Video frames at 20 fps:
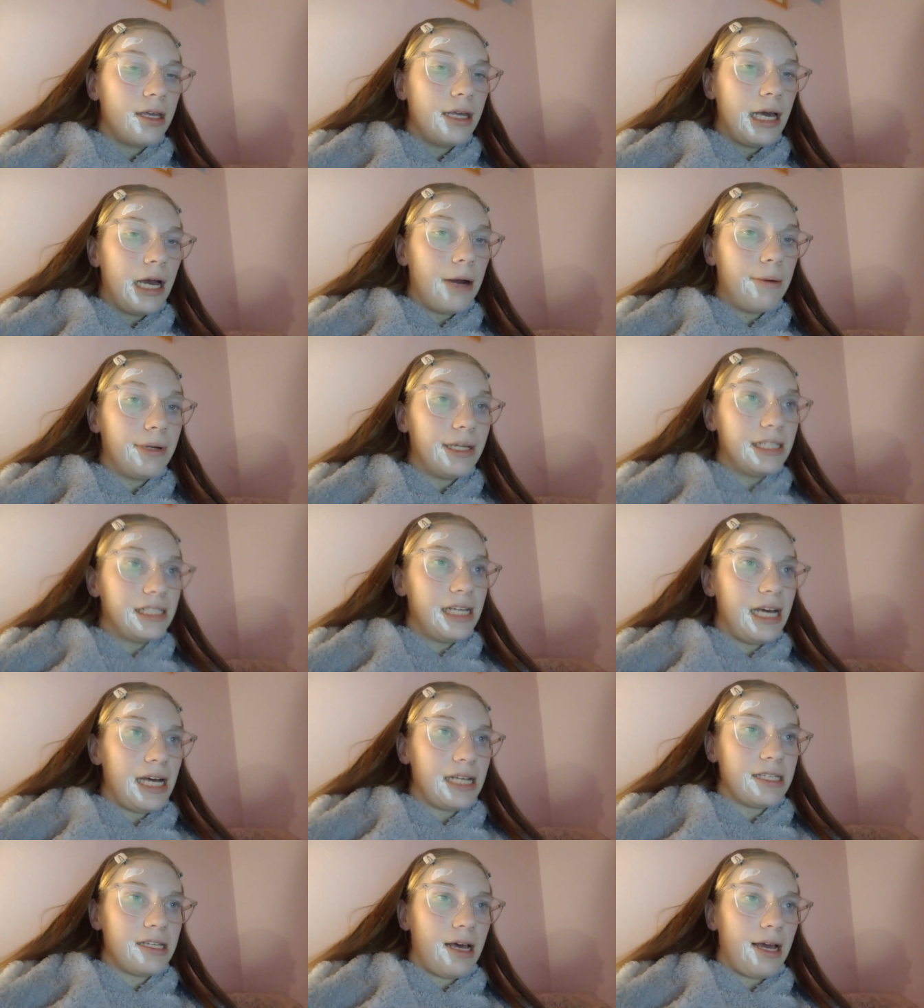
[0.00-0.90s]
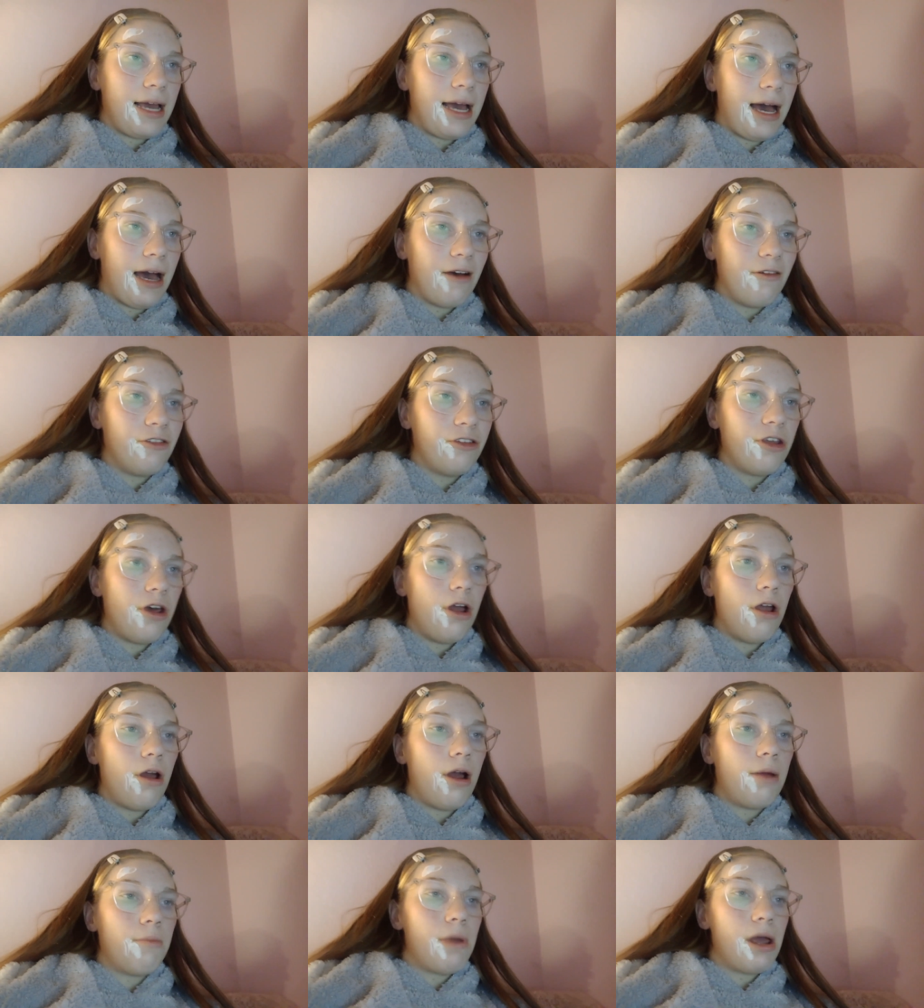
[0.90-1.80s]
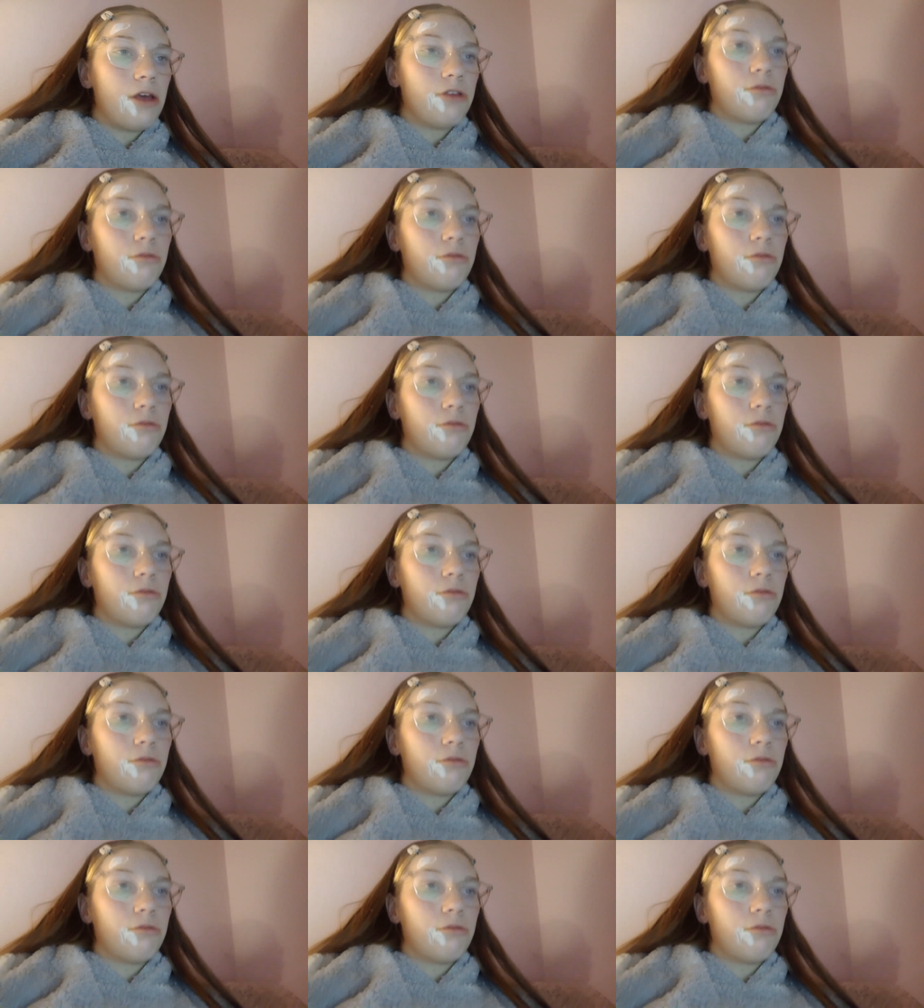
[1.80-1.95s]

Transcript: how many tests I have so I may